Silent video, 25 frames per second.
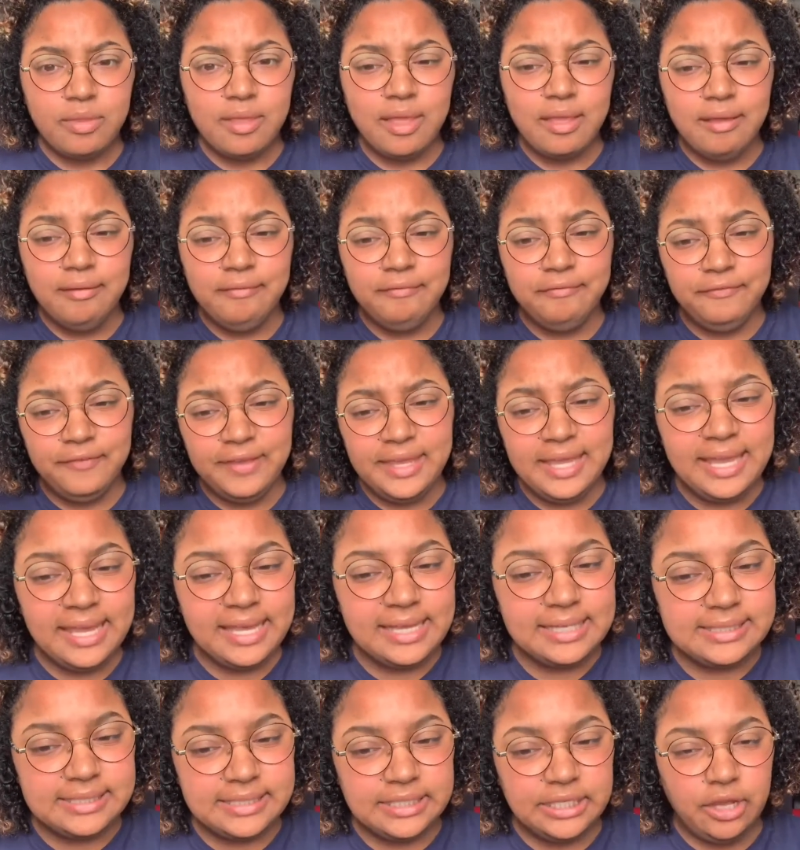
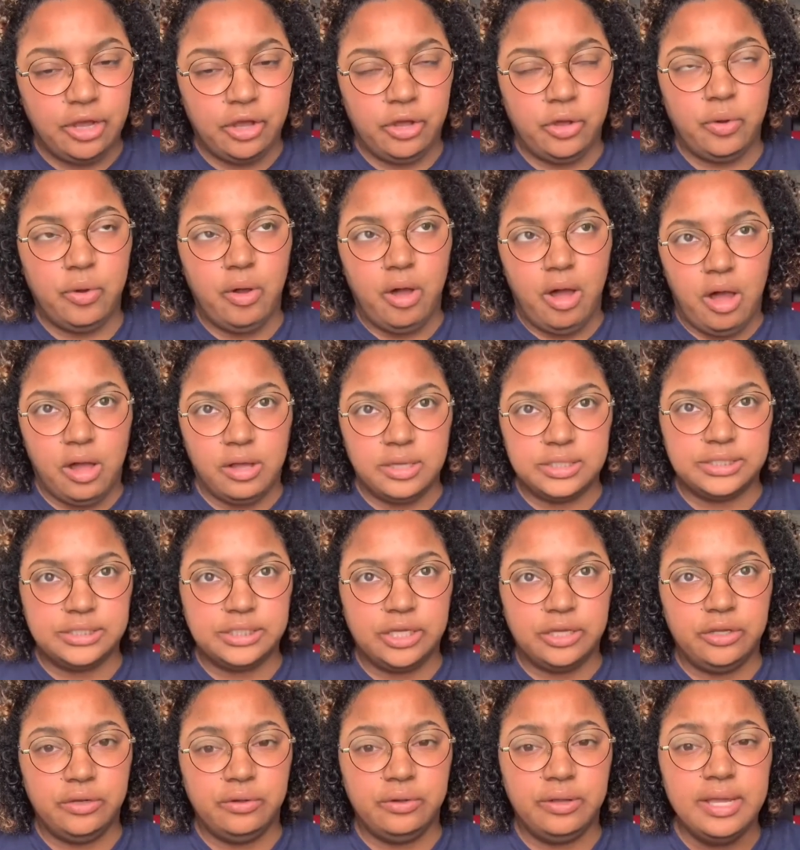VSCO
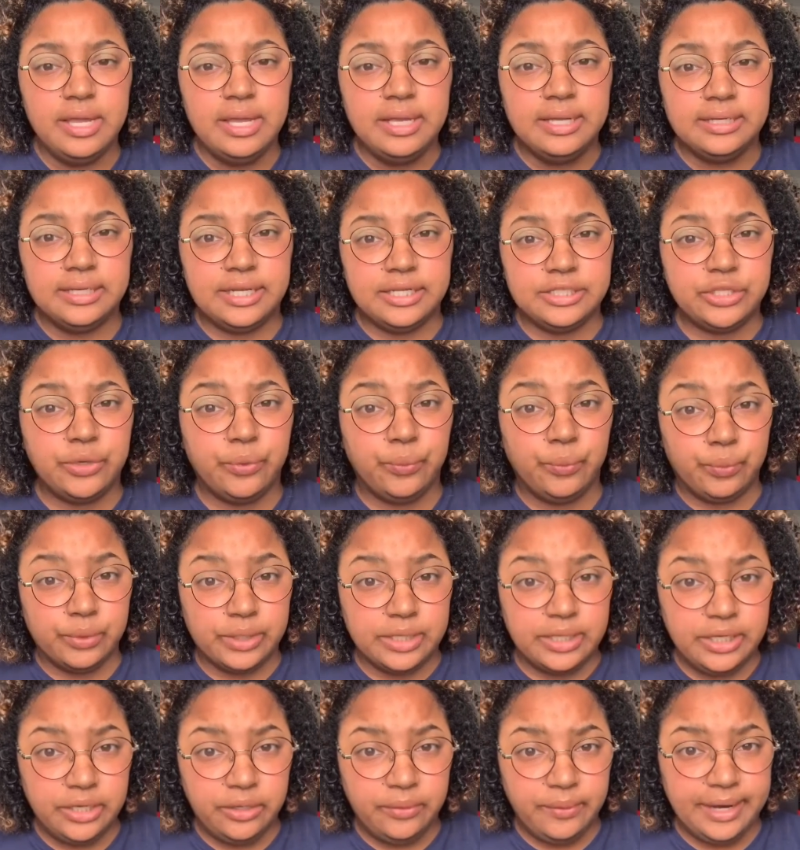also does a
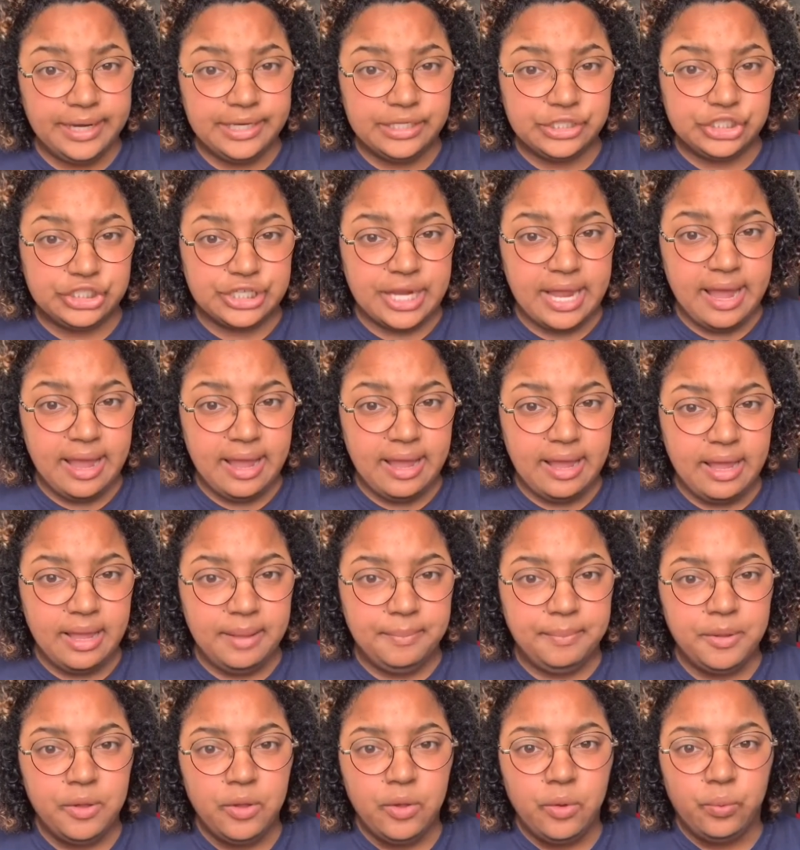really great job
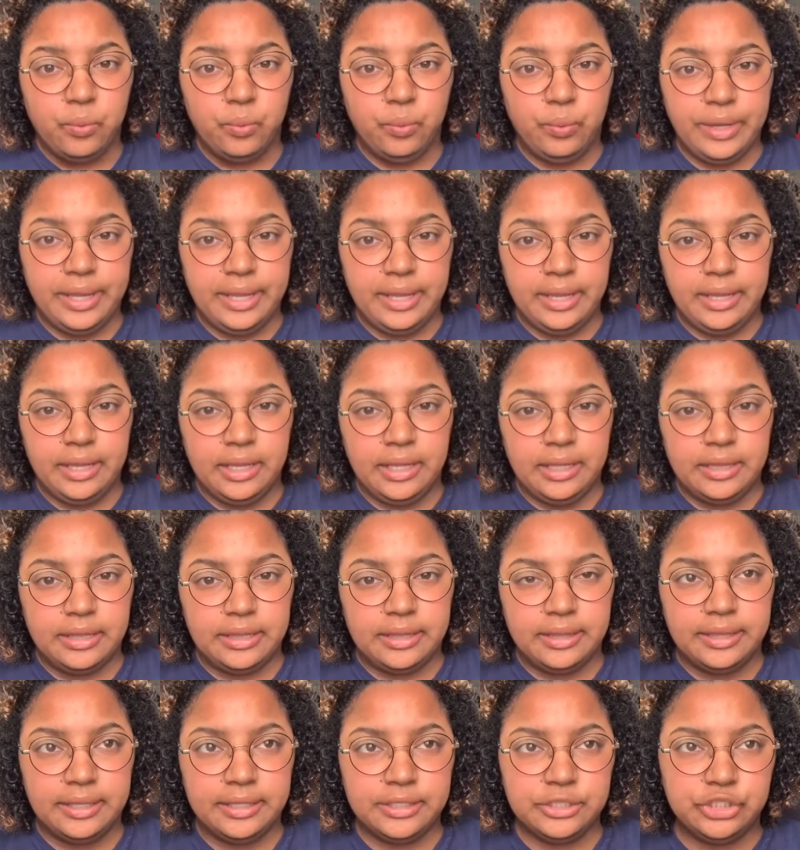with
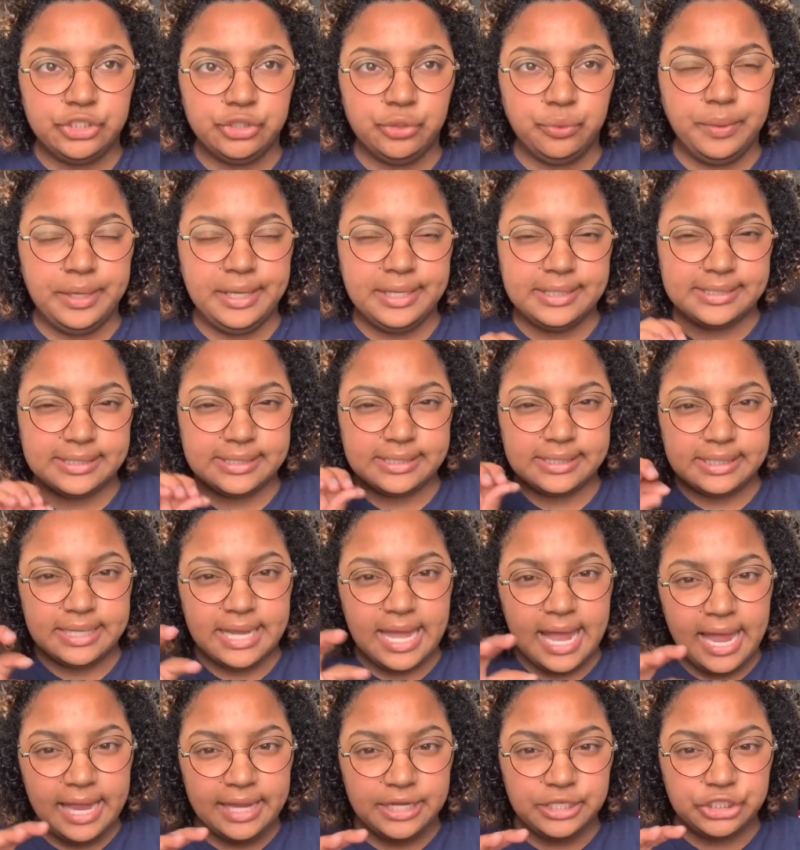doing
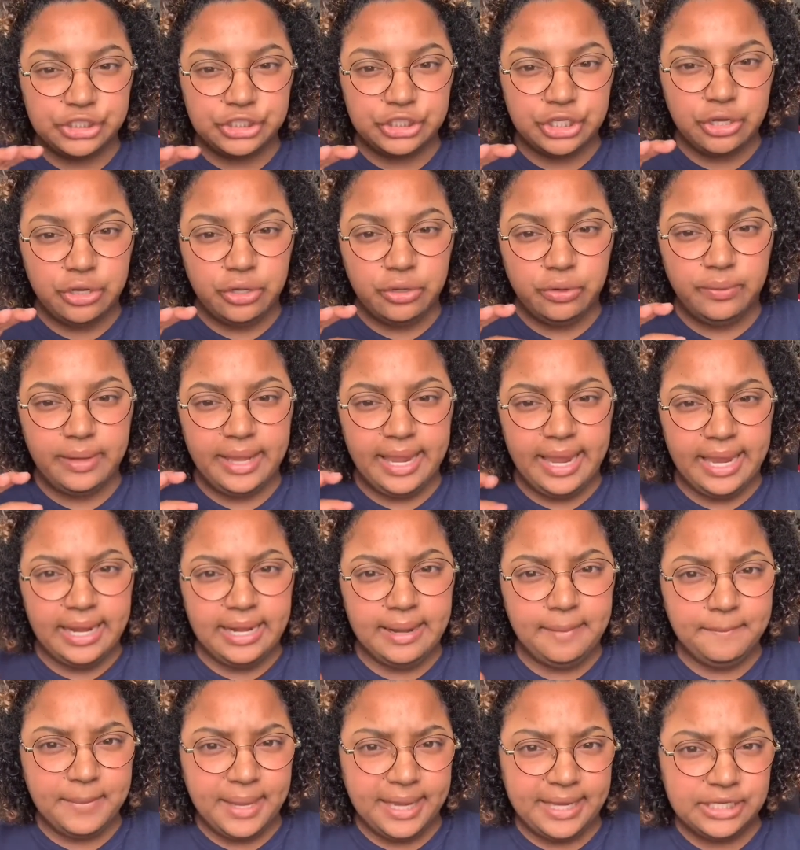slideshow
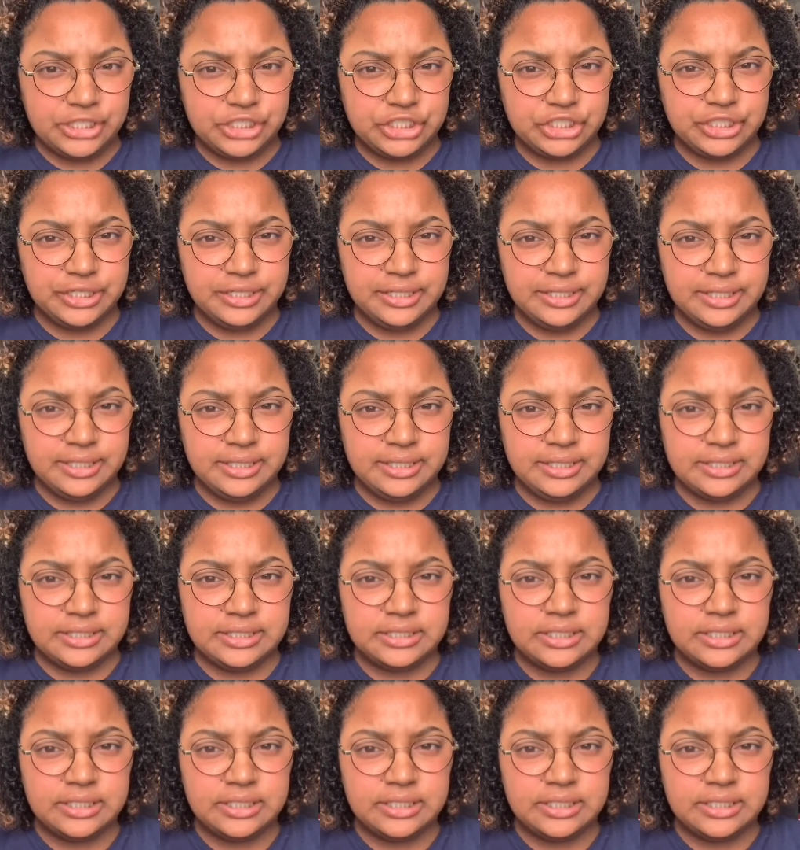animations